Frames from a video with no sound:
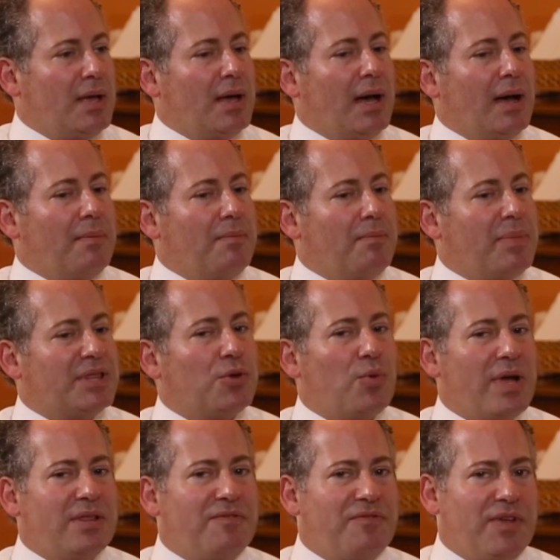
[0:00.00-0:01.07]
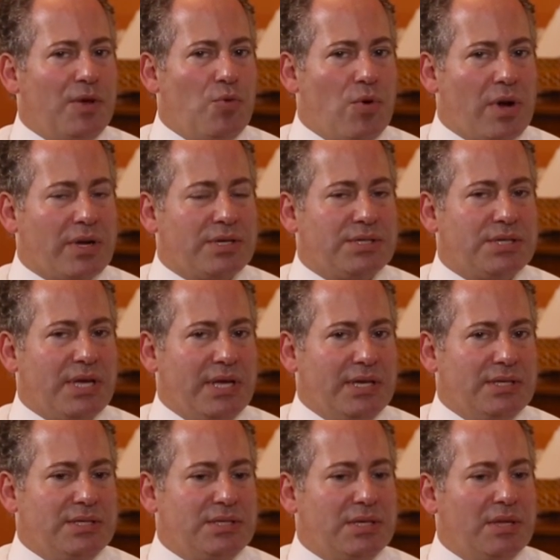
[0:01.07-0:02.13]
But the way the fee works
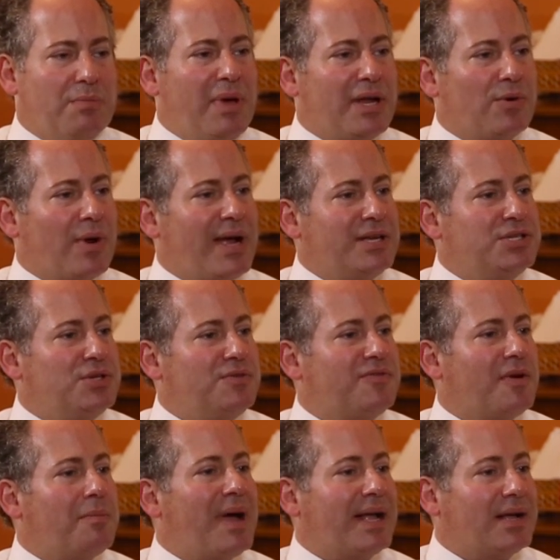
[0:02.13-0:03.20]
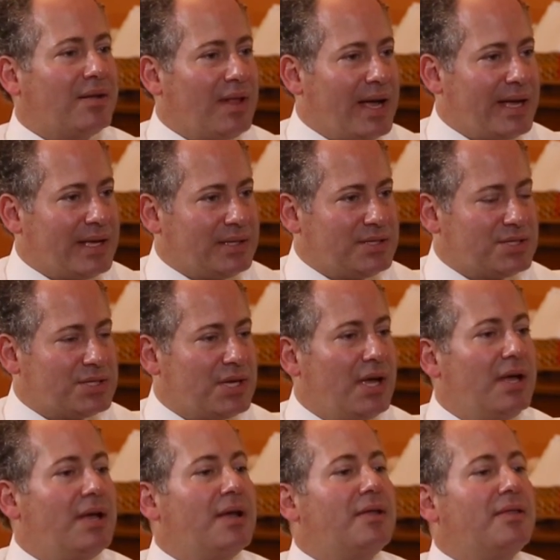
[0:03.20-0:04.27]
is the better I do for my clients,
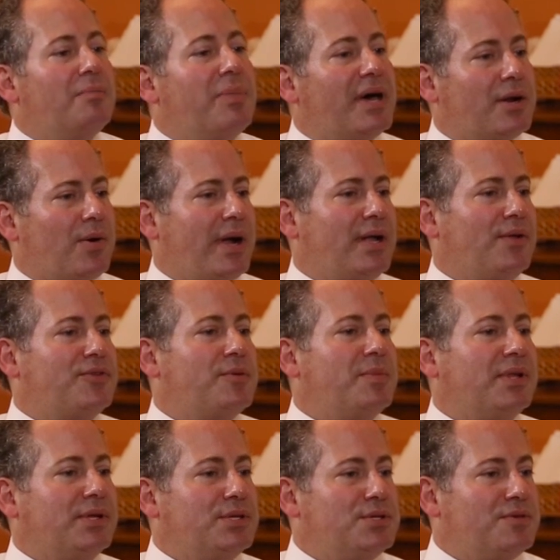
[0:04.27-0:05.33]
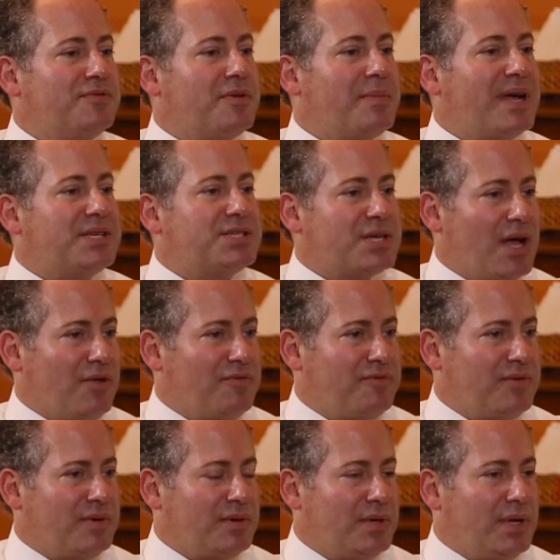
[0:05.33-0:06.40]
the better I ultimately do for
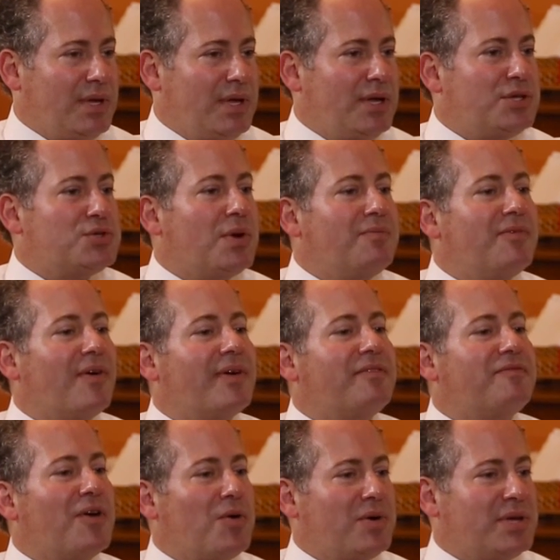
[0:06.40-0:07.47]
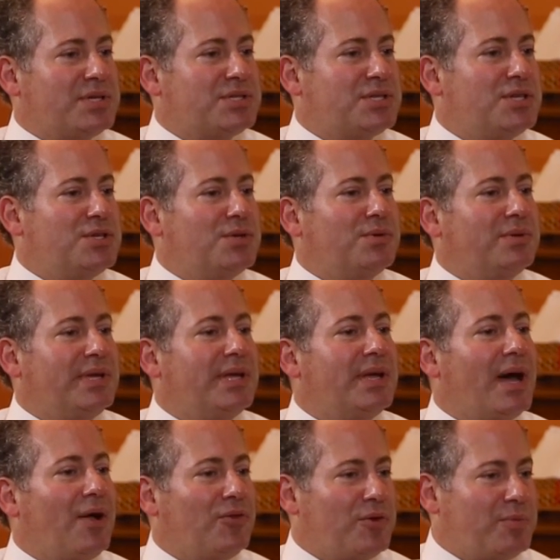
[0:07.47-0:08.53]
myself. So I'm very focused to do the
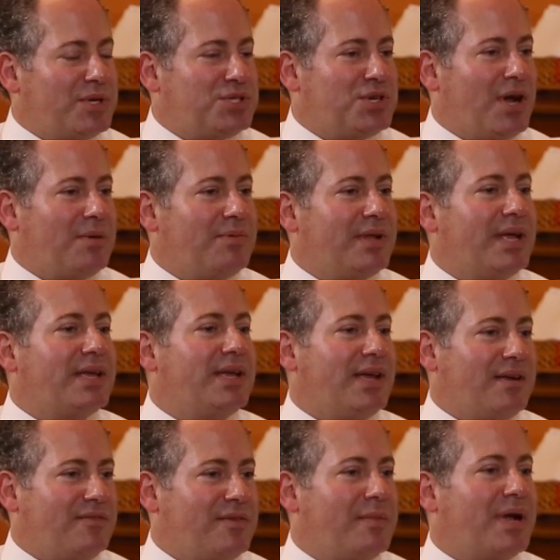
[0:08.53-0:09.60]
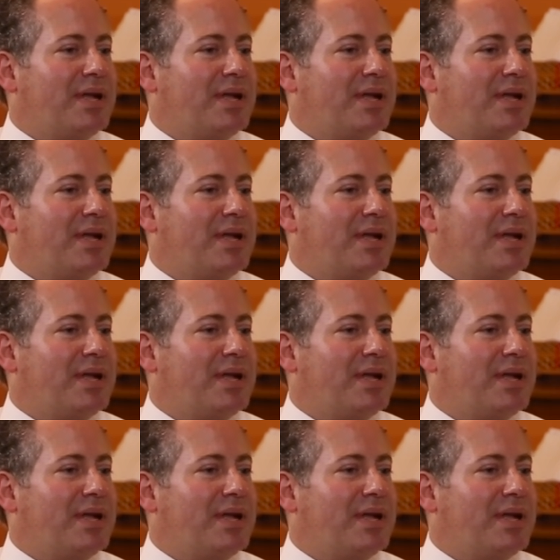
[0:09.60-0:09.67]
ultimate job that I can for